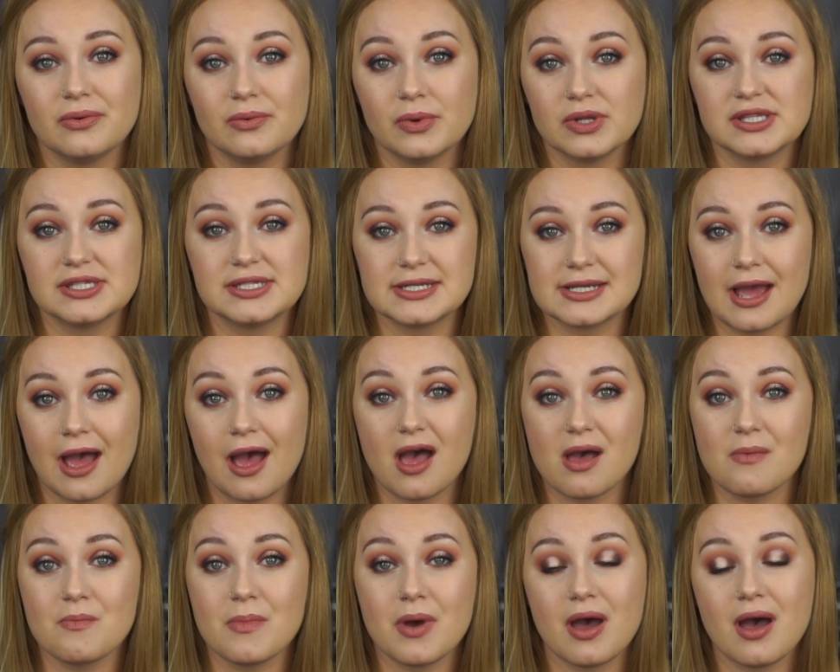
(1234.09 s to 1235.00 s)
what's to
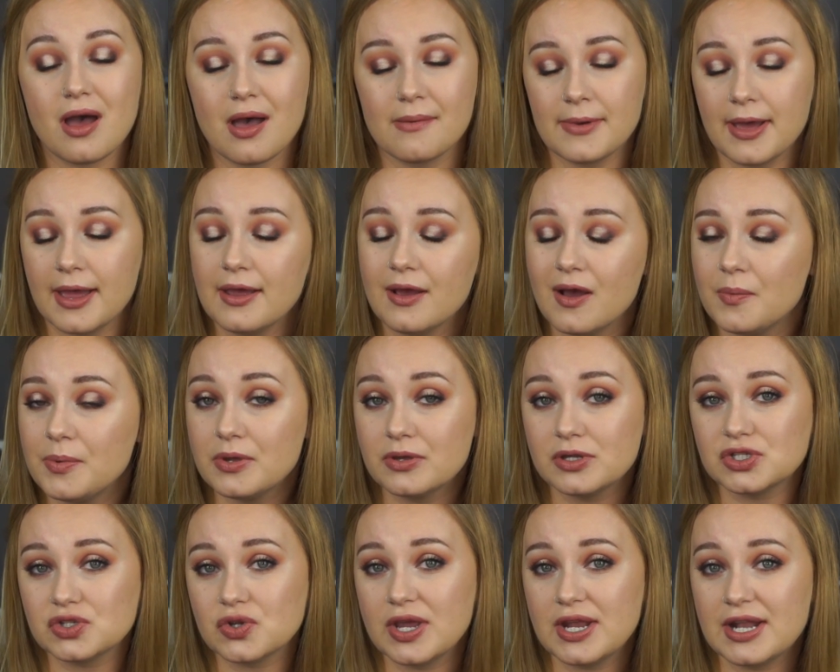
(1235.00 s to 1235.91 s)
come. I hope
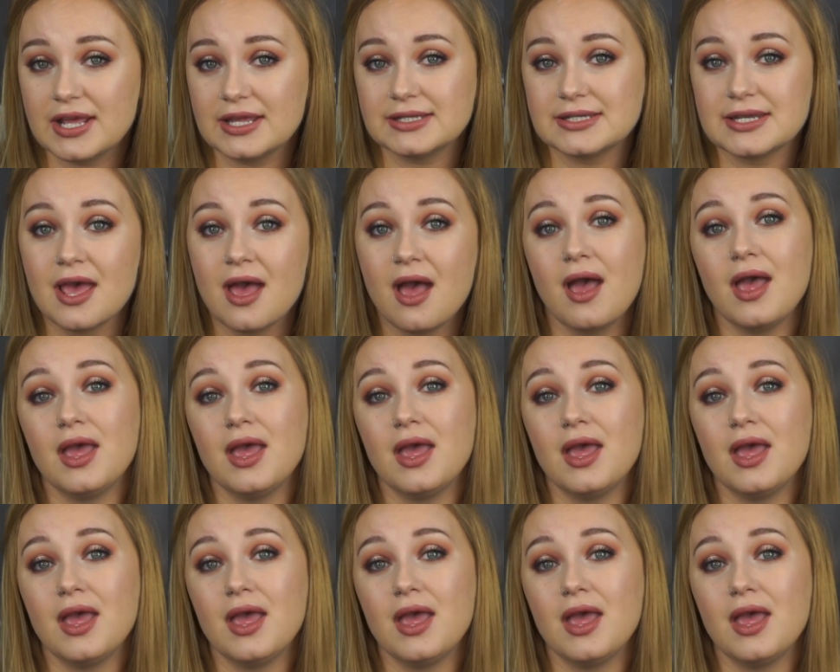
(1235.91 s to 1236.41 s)
you enjoyed it.